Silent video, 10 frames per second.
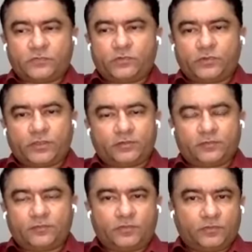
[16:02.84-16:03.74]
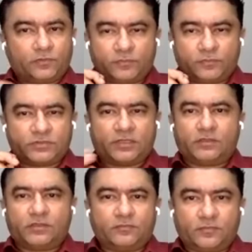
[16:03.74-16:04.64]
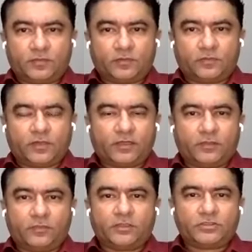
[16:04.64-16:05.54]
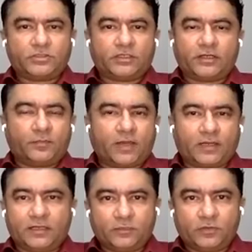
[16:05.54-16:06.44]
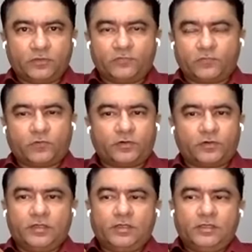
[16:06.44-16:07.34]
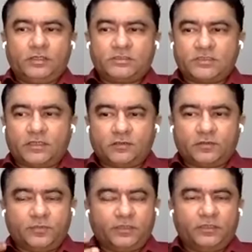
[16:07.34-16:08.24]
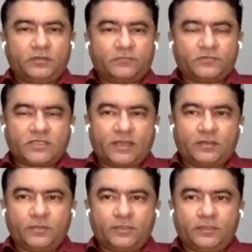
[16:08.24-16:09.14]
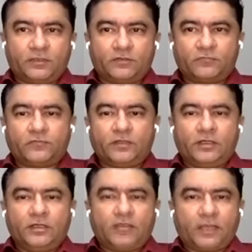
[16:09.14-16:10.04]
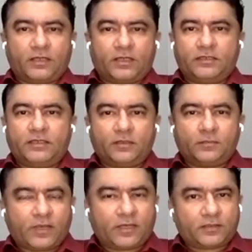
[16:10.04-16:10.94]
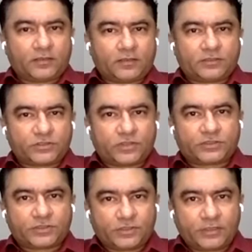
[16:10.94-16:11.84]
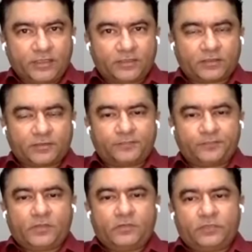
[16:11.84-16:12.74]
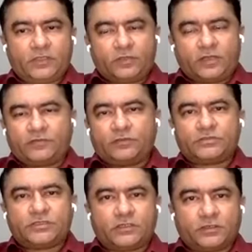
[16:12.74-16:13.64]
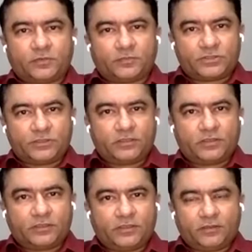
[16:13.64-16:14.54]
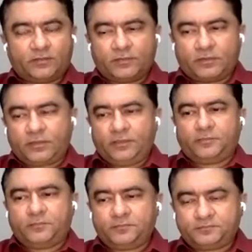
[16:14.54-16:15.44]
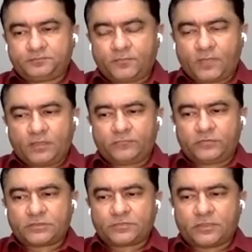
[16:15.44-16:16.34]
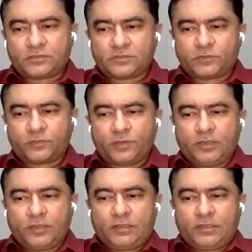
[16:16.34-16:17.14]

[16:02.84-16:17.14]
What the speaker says: of code and you send, you know, an image and get back labels, or send a PDF, scan PDF, and get back structured data without having to set up a machine learning team in the first place. So